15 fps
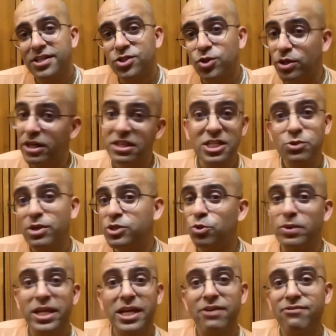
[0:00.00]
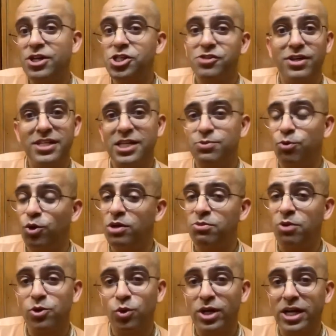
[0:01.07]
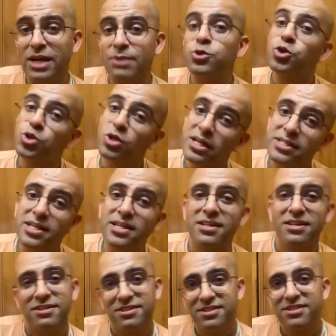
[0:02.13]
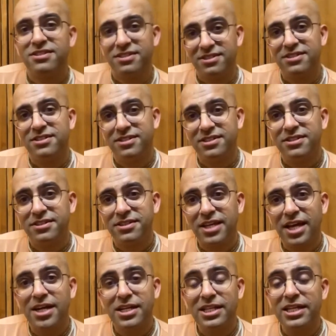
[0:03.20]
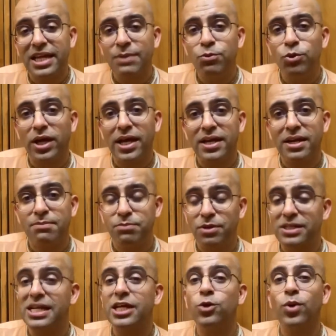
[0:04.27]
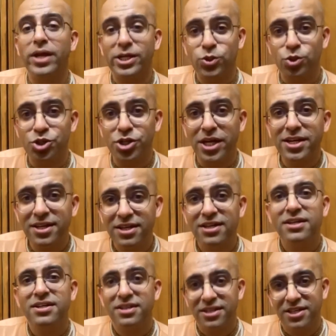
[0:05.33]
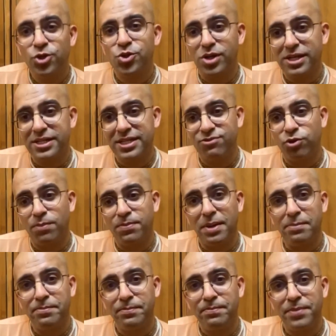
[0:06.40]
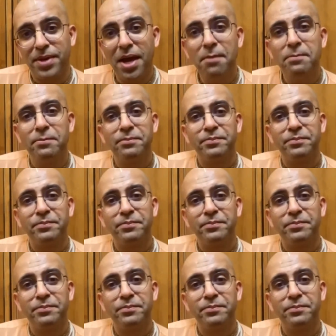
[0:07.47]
So in this way, so many Vaishnavas have spoken about holy name. So you should listen. Yeah, till the time you can personally go and associate, you should listen from them. Yeah.